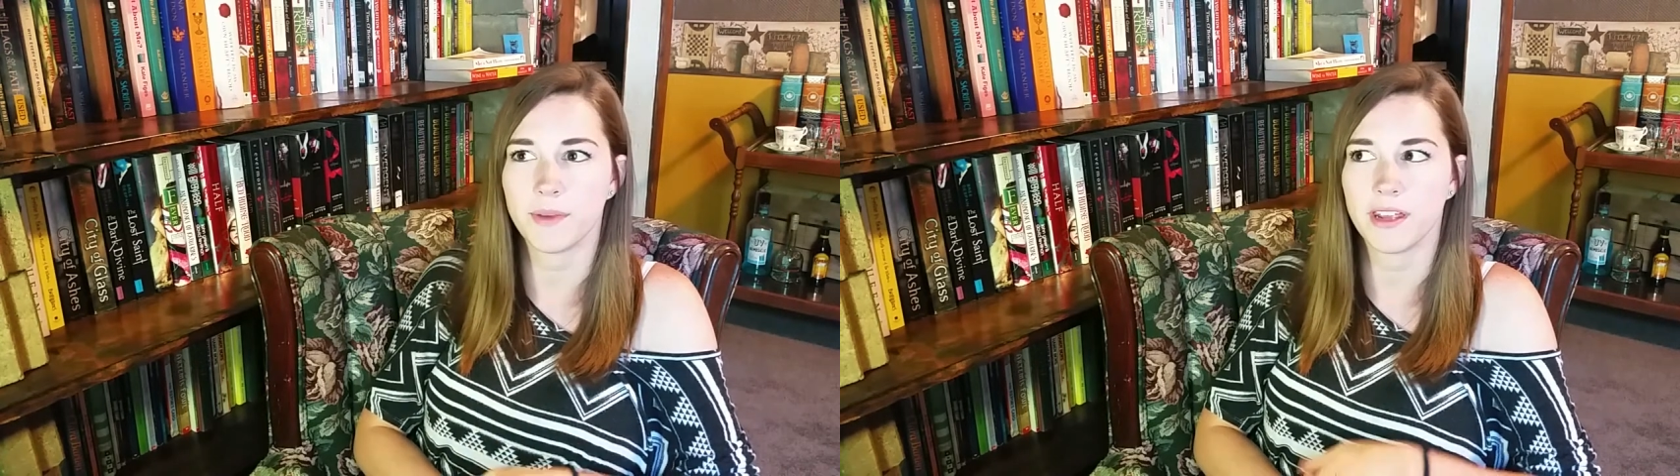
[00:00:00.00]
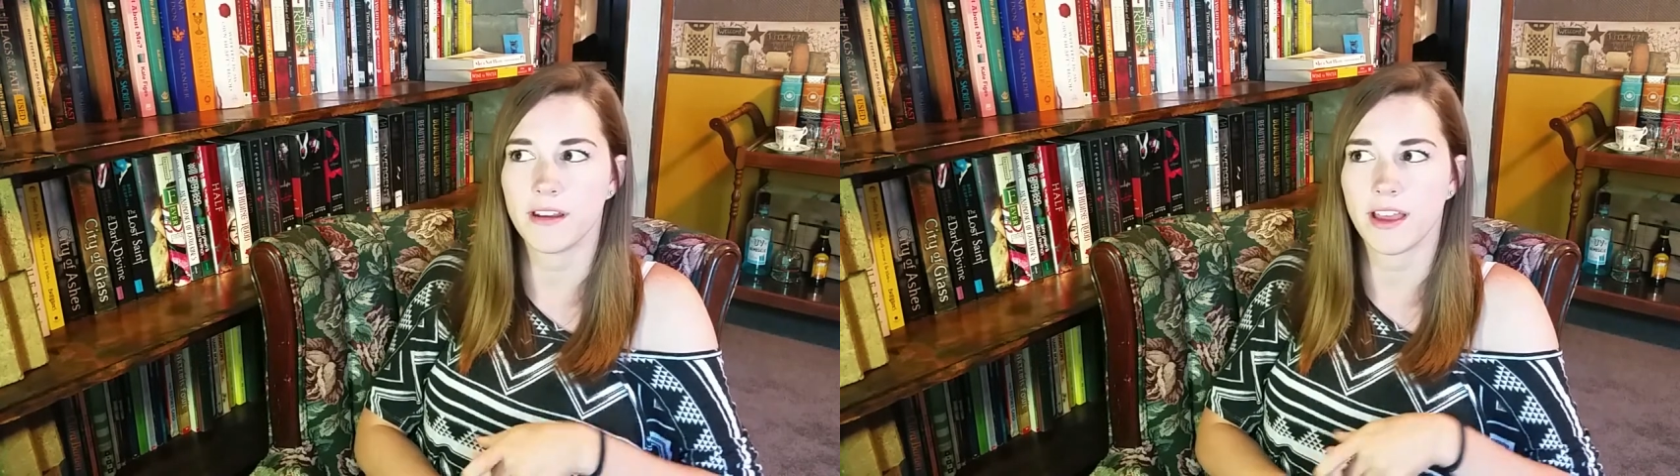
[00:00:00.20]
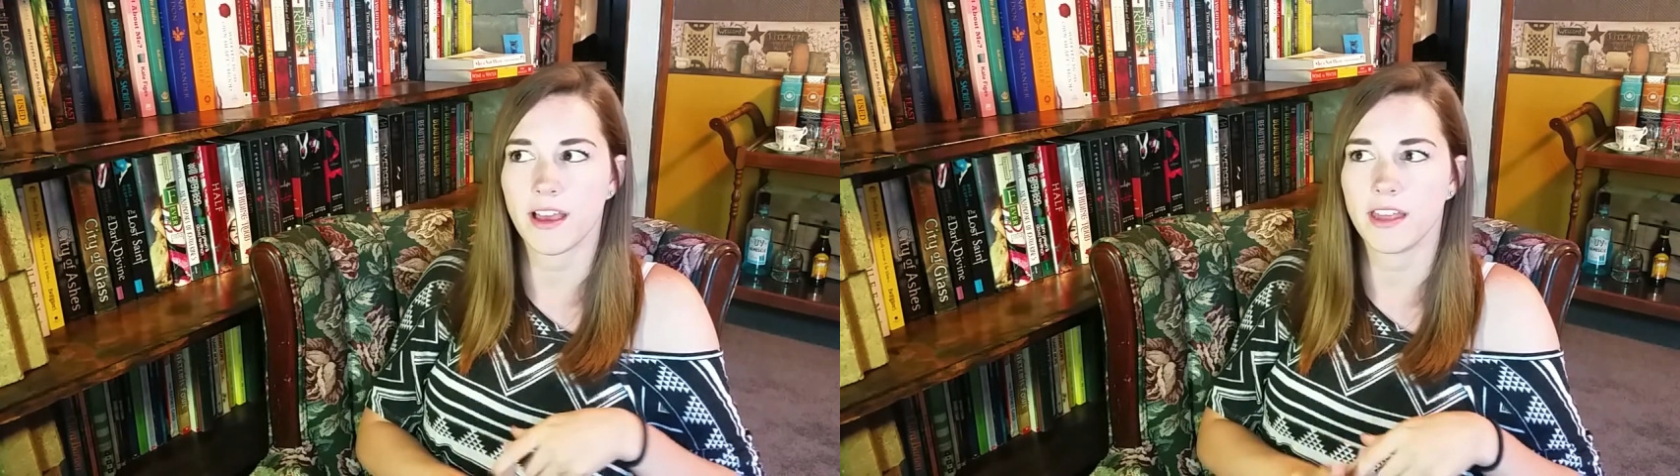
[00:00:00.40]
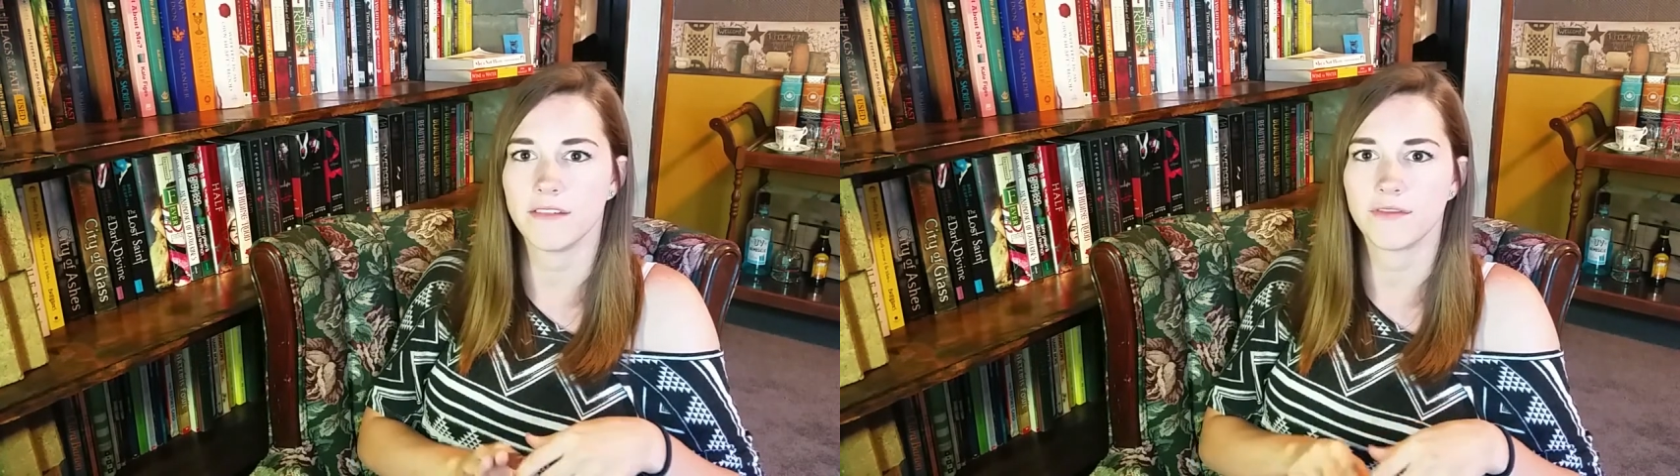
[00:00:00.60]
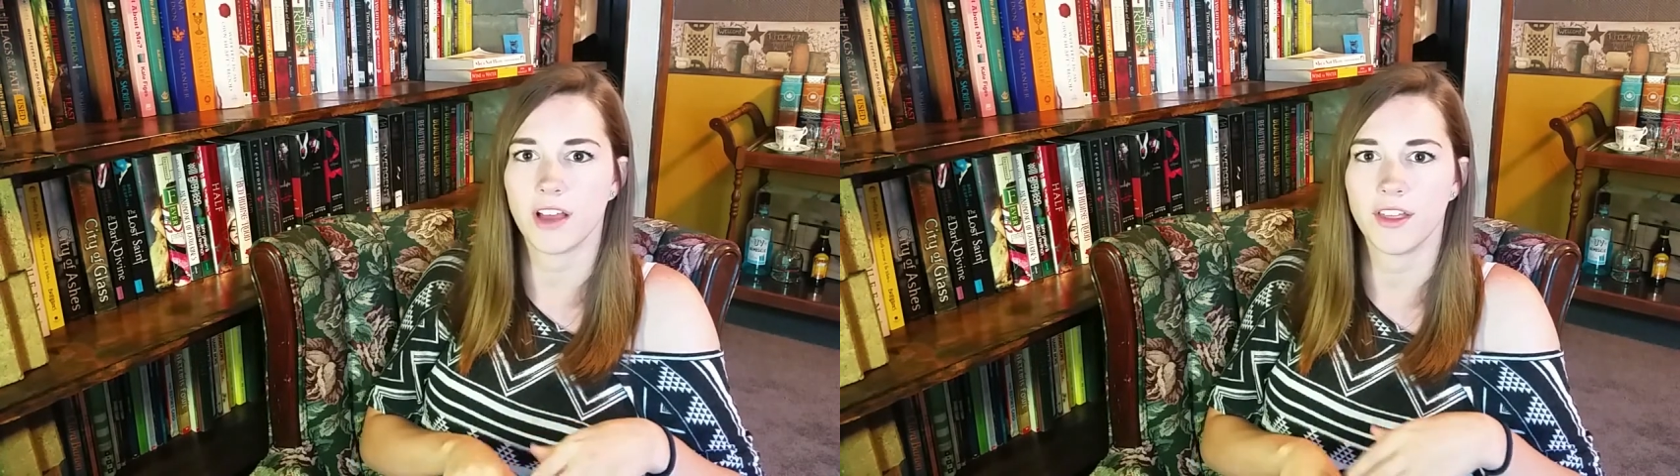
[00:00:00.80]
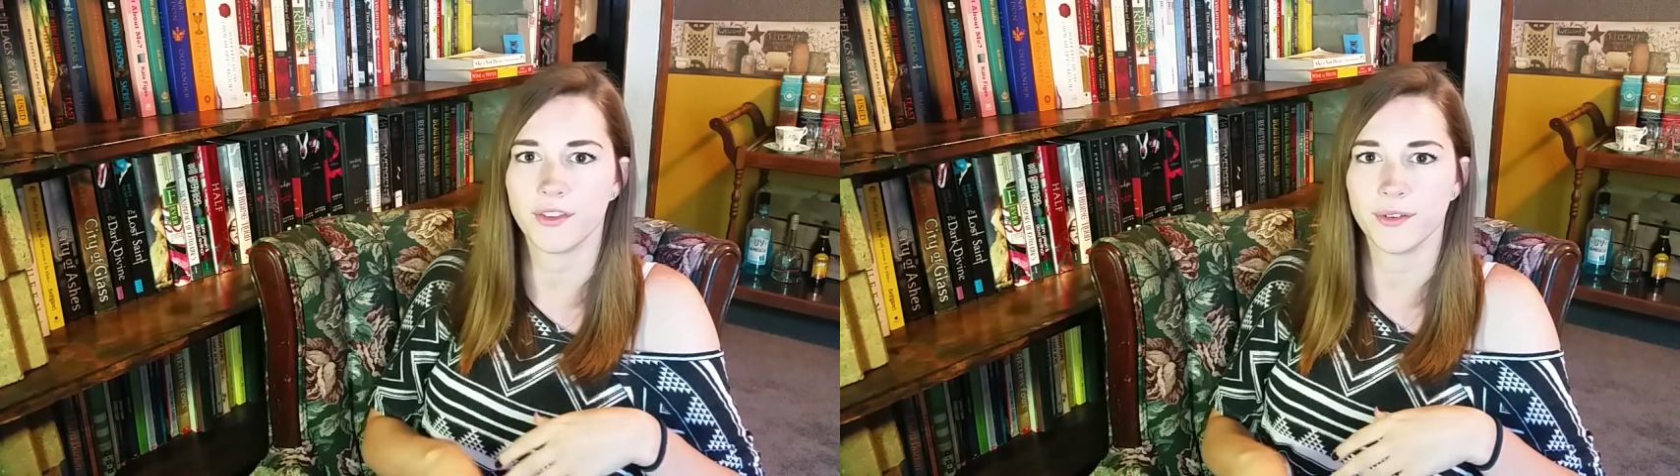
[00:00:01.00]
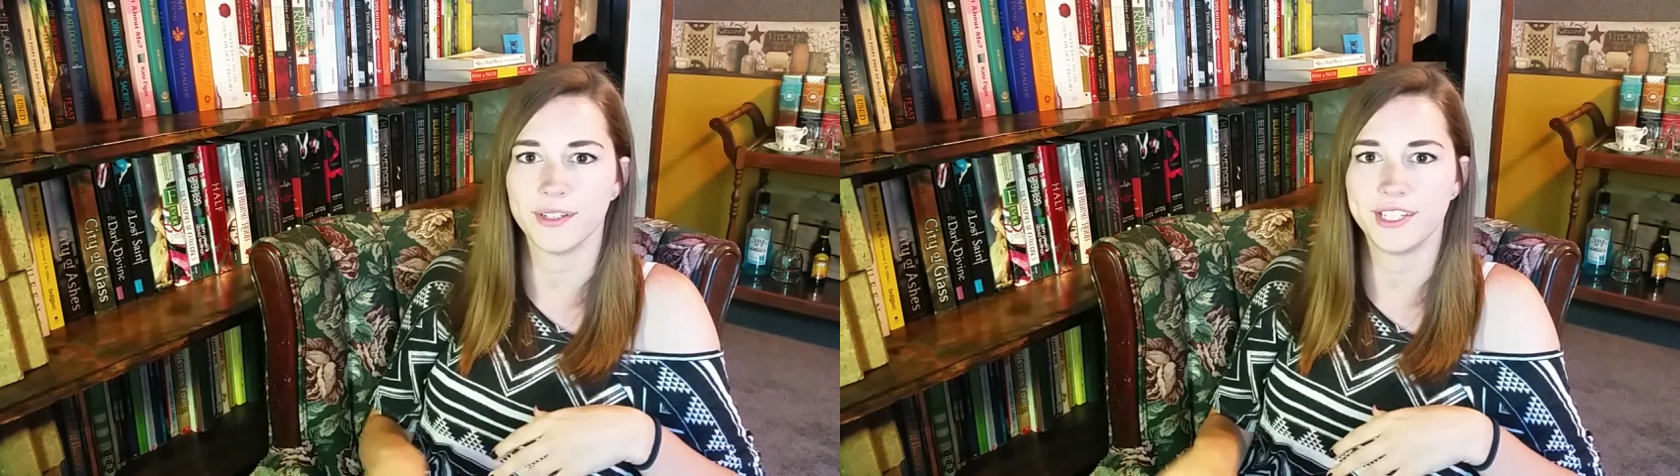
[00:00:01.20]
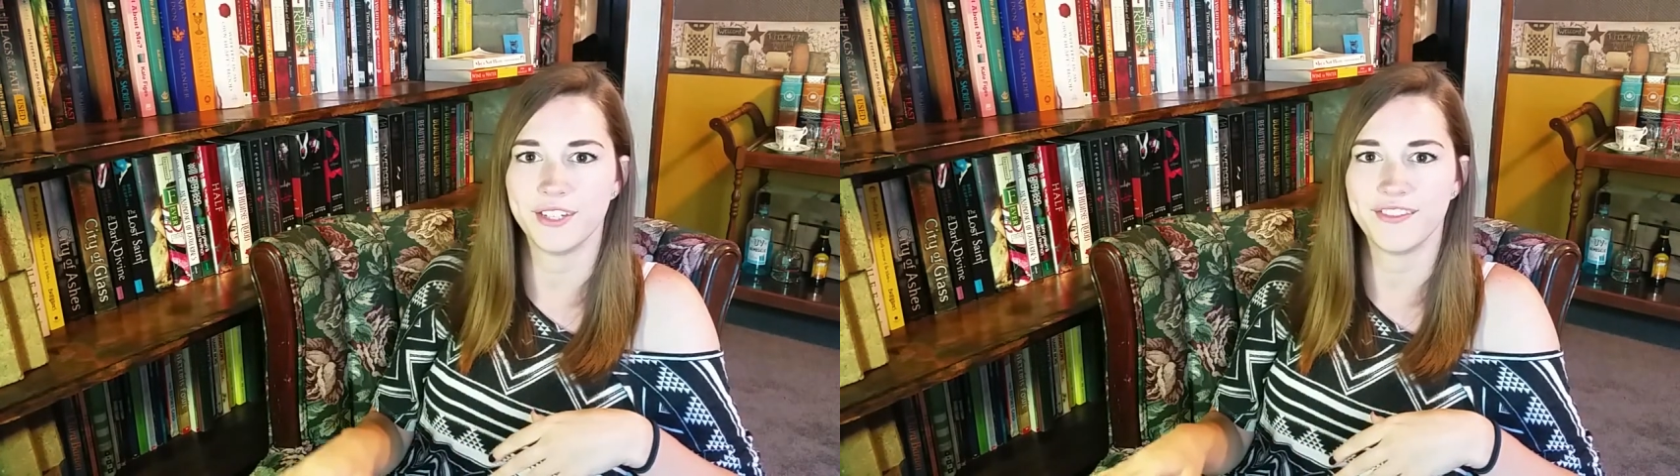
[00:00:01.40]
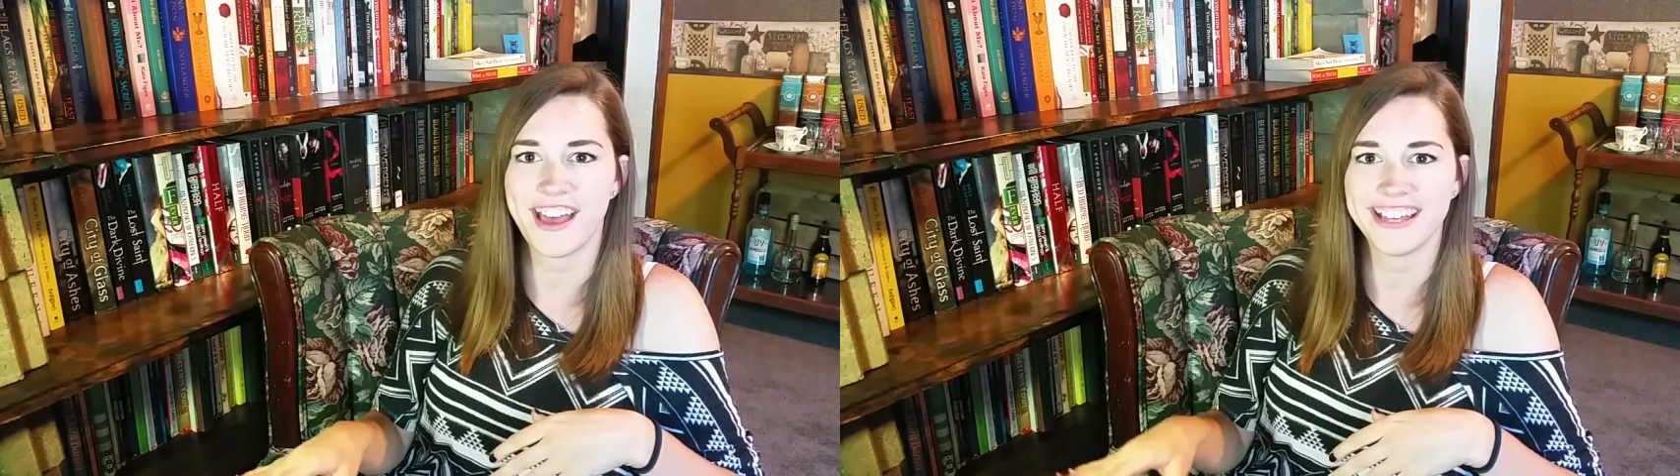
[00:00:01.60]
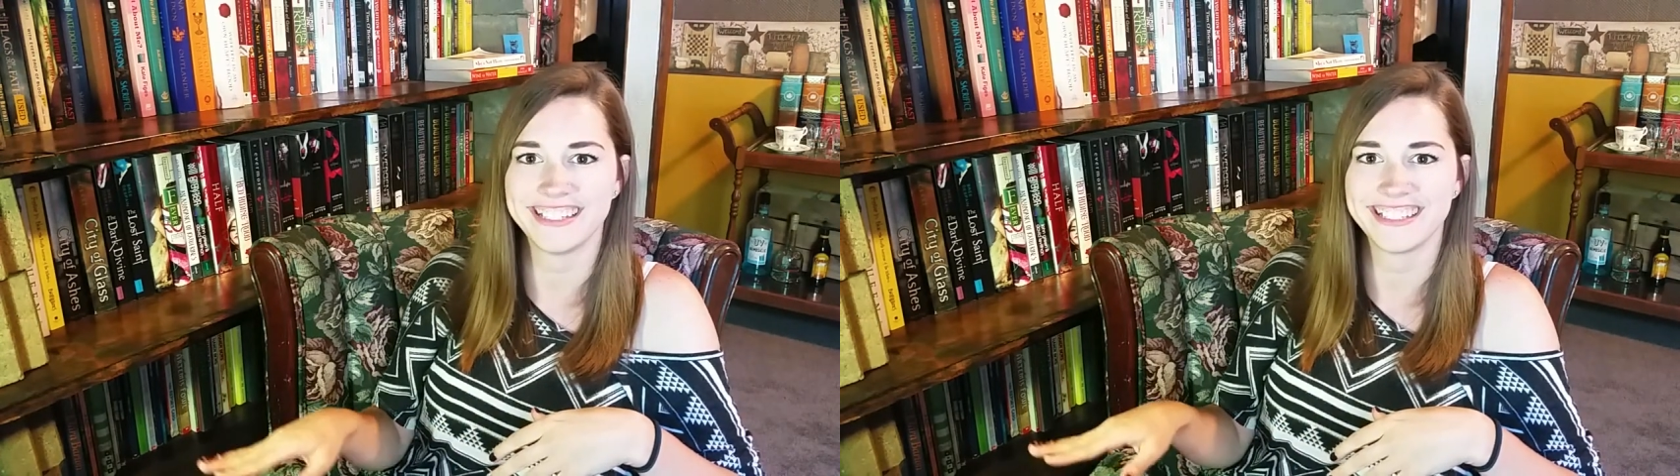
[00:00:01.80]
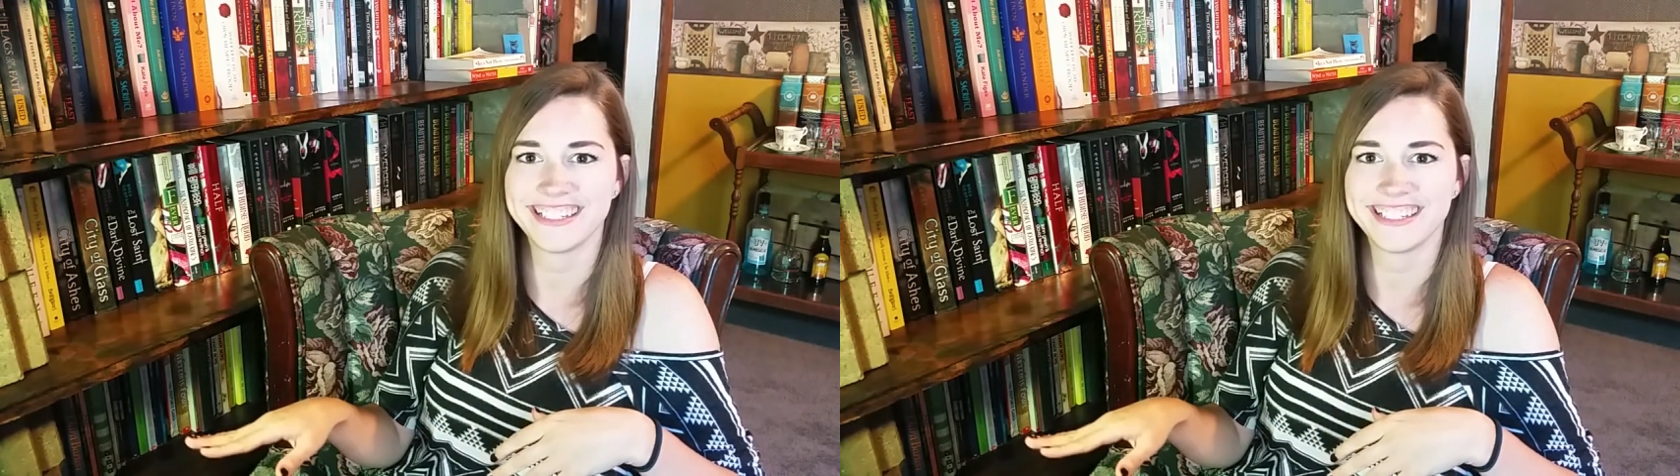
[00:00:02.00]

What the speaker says: but I kind of got through it too fast.